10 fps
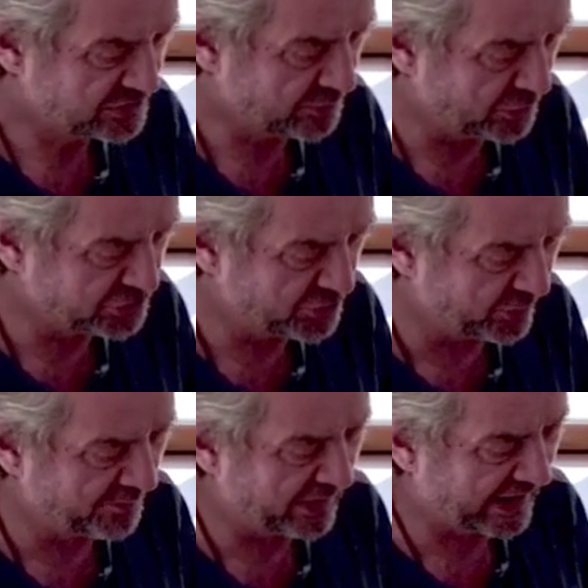put you
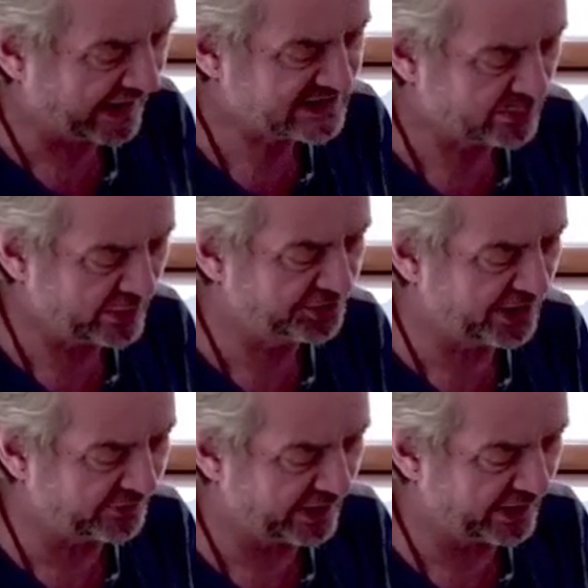in place. And when you
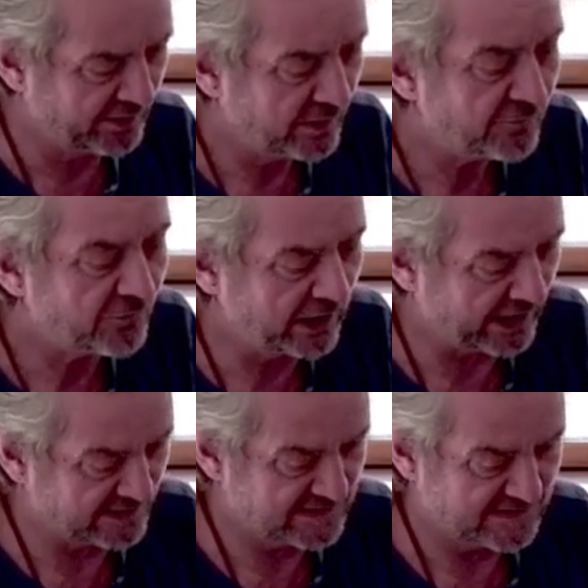get there,
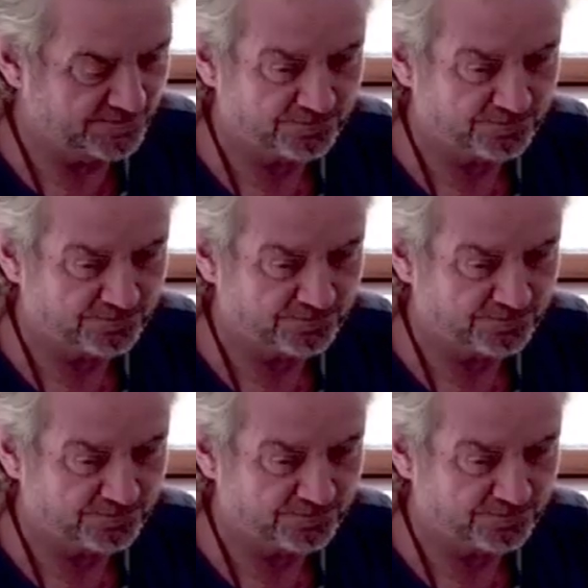relax.